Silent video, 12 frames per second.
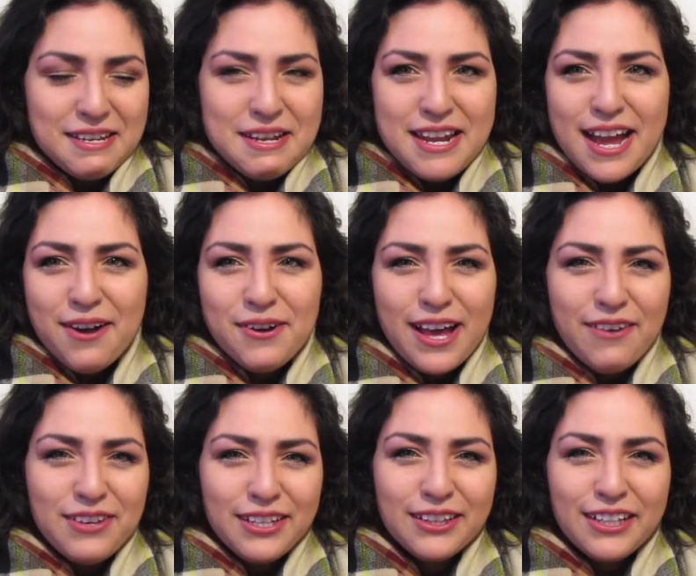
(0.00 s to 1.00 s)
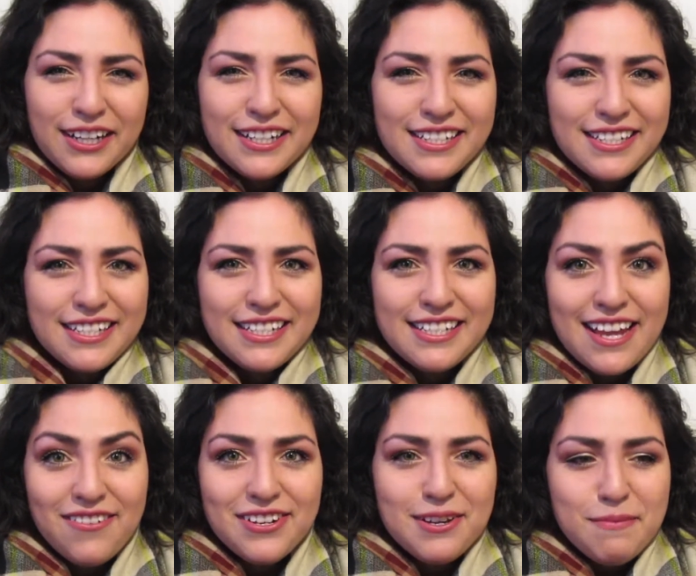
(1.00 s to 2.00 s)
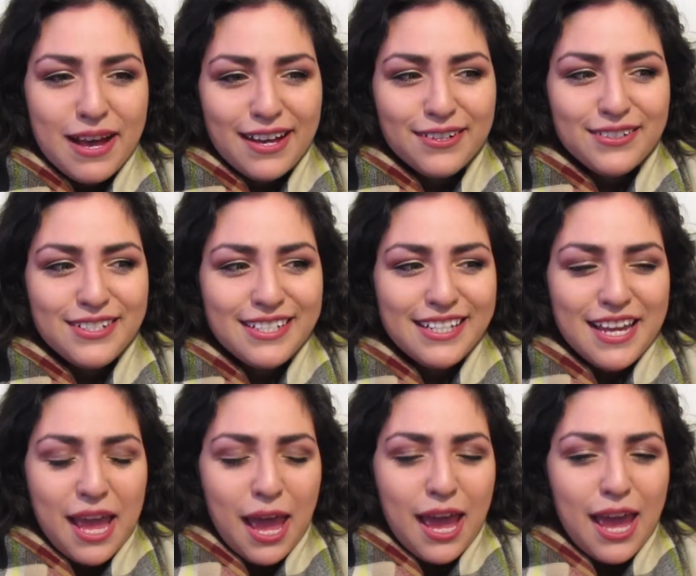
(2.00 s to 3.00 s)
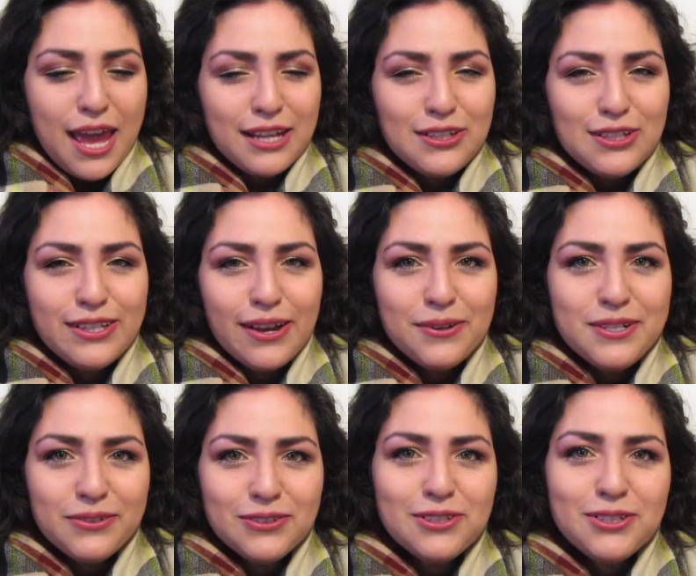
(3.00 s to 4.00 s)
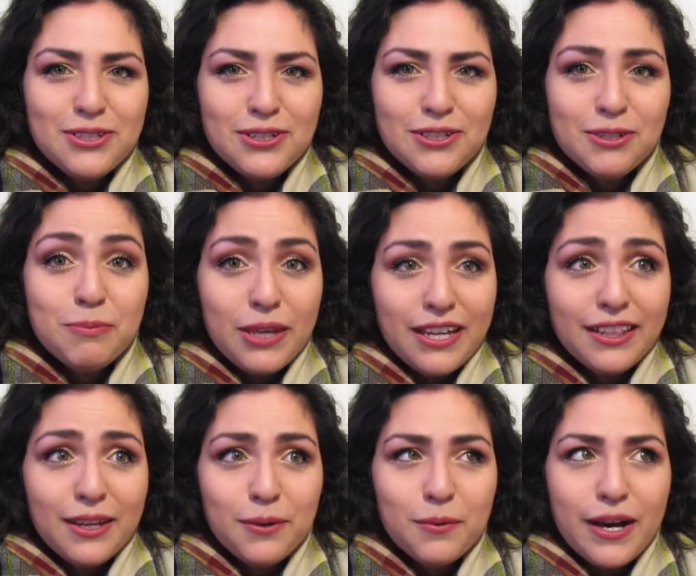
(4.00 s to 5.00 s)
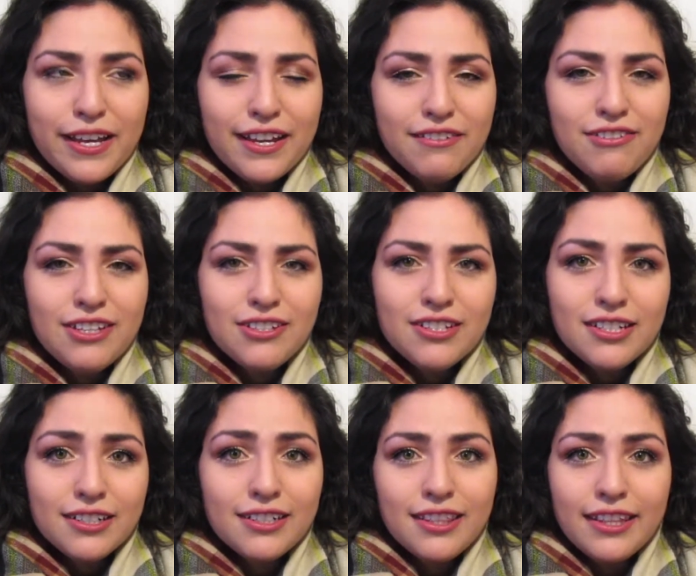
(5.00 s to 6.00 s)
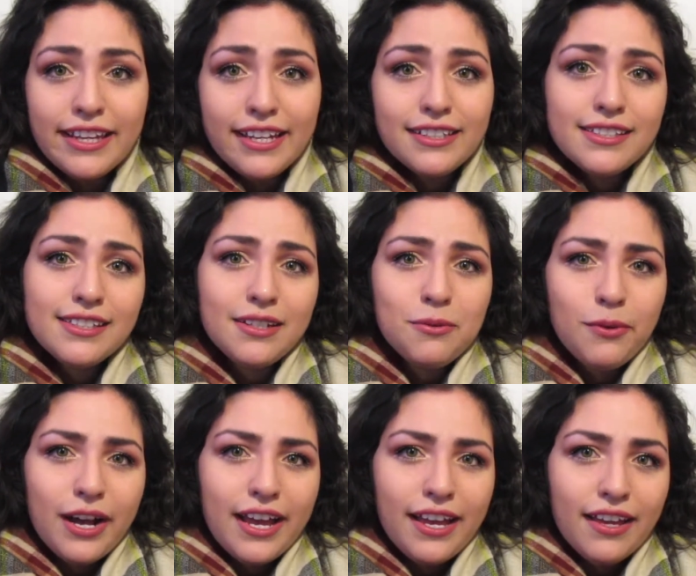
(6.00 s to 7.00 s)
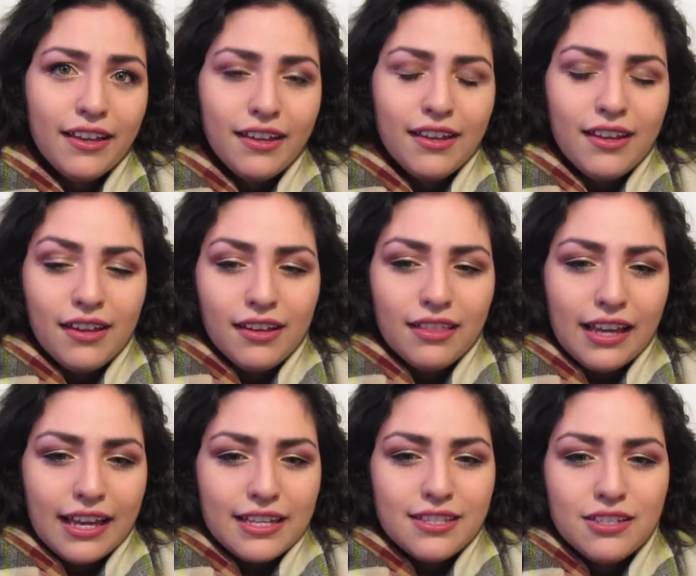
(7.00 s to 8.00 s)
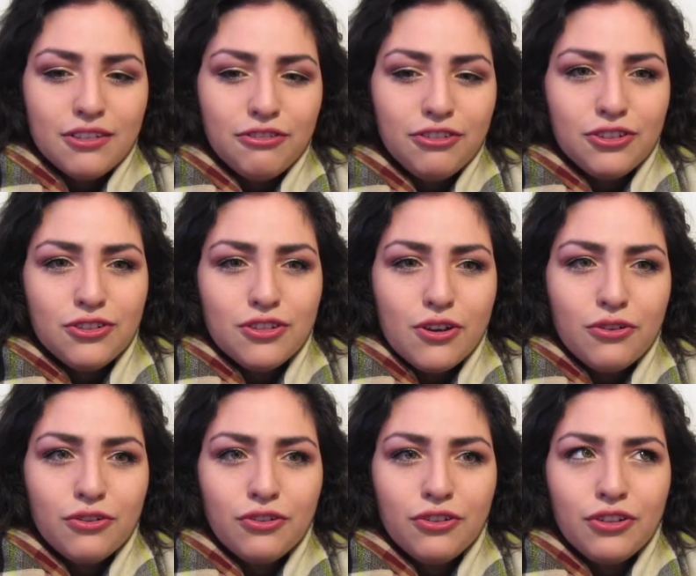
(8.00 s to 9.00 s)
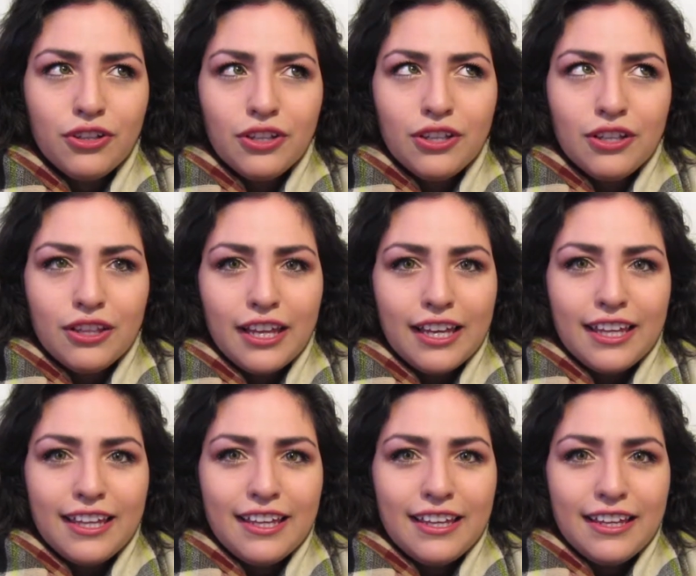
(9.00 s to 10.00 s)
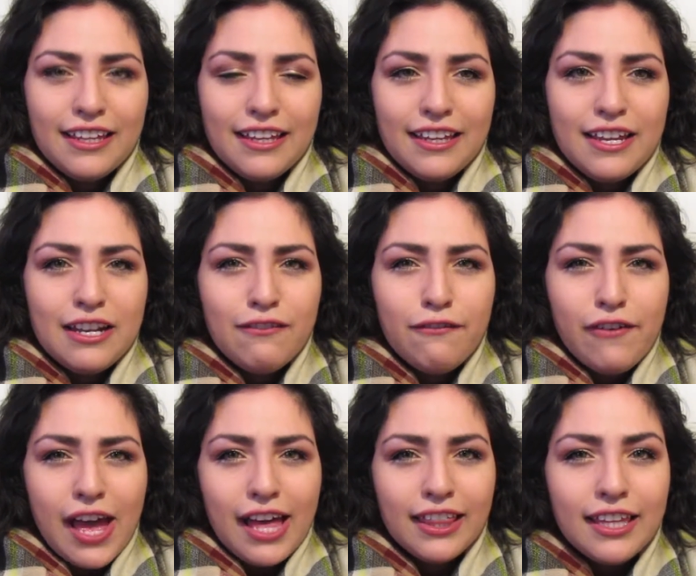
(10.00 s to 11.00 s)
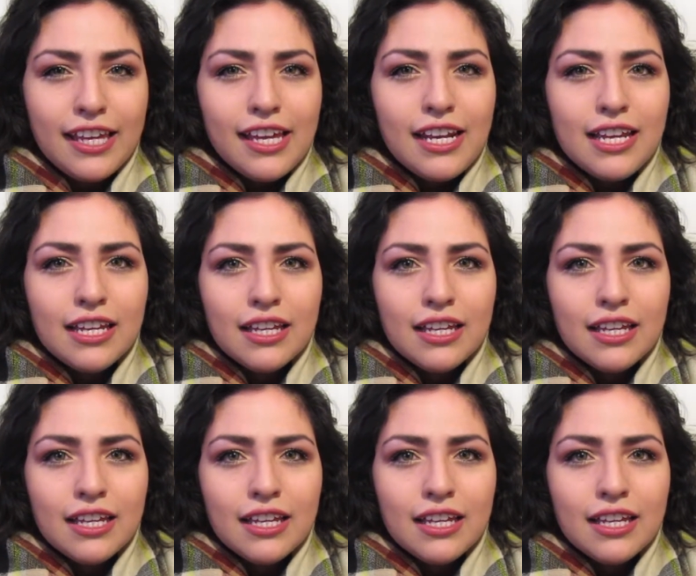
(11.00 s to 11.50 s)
now having lost 70 pounds, it's so difficult to explain like why I feel certain things and why like I still feel so like invalid.